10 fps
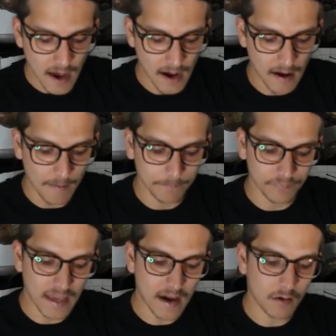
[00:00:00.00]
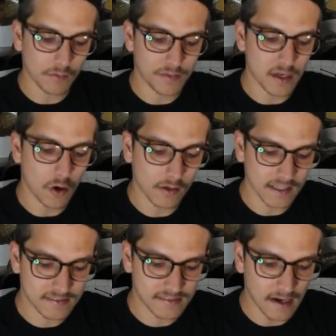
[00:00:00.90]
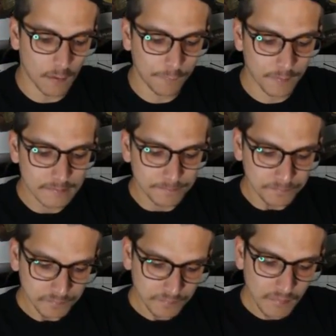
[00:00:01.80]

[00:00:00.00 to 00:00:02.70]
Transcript: Now the hook itself,